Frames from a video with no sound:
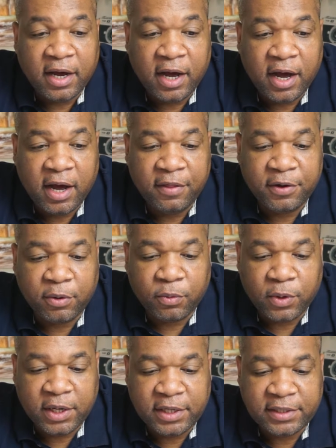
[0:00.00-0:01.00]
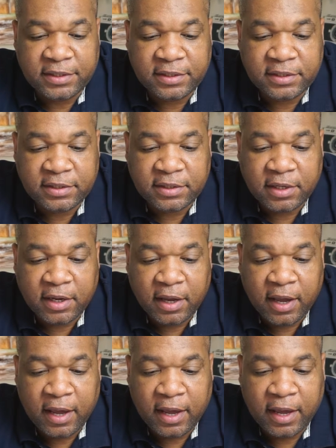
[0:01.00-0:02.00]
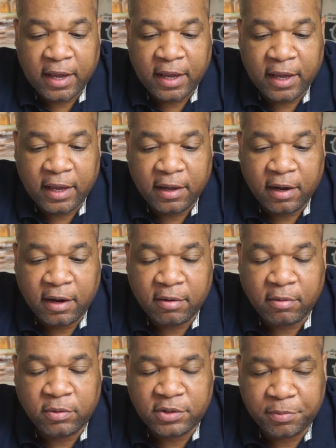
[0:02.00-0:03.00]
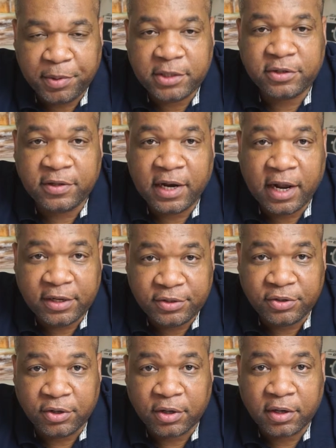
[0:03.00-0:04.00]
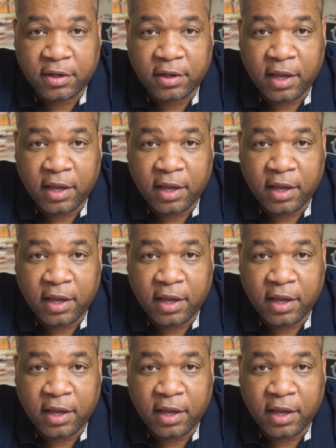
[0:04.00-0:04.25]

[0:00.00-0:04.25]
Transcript: There's a picture that I took,